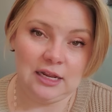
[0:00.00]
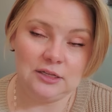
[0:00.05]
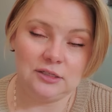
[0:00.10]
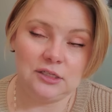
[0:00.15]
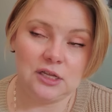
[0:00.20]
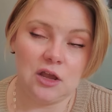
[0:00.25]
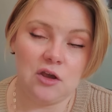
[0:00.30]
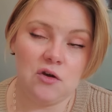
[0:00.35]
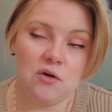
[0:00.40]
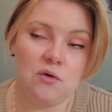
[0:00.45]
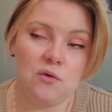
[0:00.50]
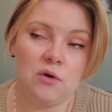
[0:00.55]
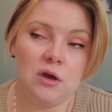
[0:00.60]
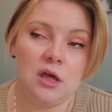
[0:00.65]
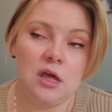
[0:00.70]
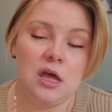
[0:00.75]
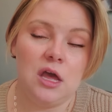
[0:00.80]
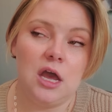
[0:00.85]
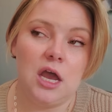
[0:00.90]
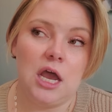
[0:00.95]
So
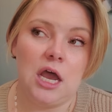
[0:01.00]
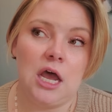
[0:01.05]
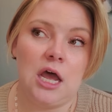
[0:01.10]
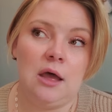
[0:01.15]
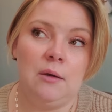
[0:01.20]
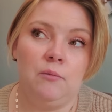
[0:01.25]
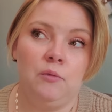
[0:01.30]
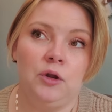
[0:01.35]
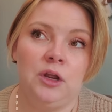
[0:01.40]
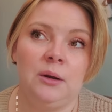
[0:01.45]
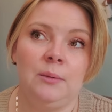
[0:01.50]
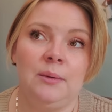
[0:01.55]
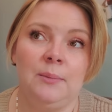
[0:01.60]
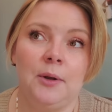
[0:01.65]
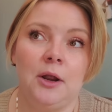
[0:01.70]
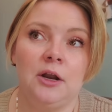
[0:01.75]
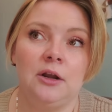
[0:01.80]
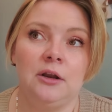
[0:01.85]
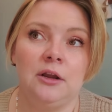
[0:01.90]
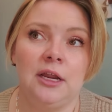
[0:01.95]
we're going to be
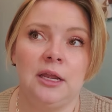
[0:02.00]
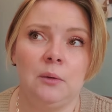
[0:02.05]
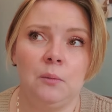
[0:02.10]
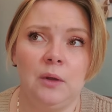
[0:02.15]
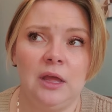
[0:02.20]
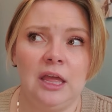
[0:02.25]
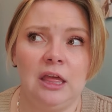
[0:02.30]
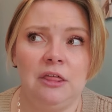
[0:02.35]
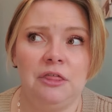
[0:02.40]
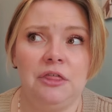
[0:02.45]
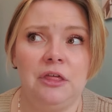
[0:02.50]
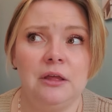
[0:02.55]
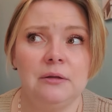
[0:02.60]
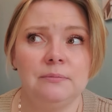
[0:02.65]
partnering with